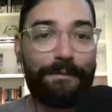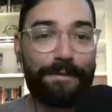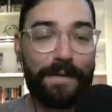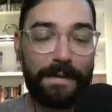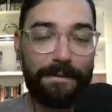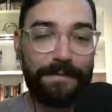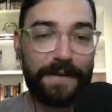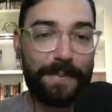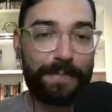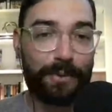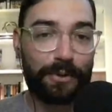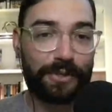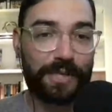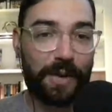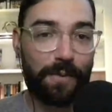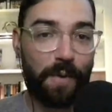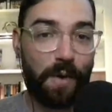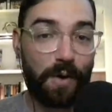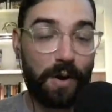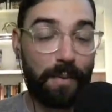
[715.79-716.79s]

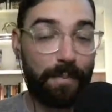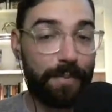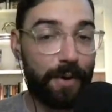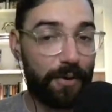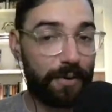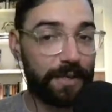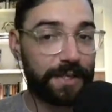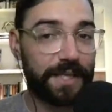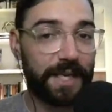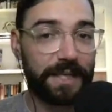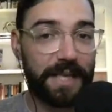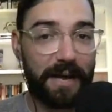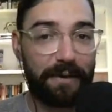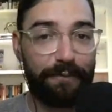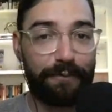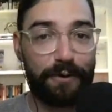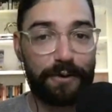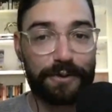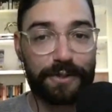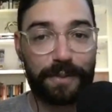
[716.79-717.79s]
50% welcome bonus on
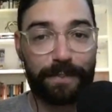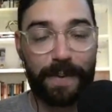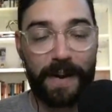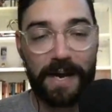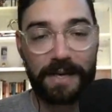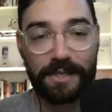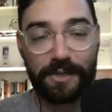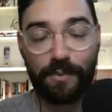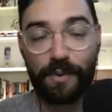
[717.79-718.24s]
that first deposit